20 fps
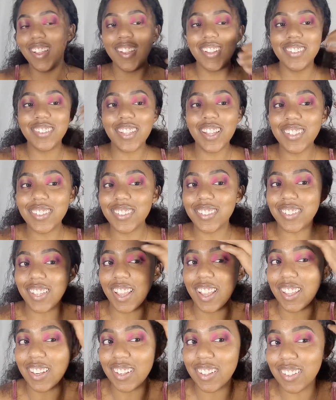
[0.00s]
that
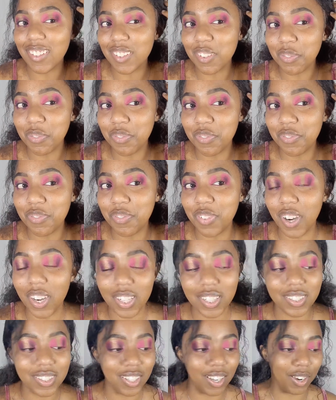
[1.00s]
dad is
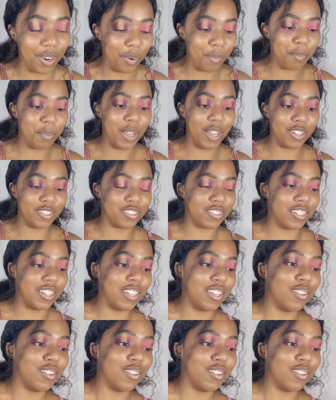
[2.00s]
fucked up actually.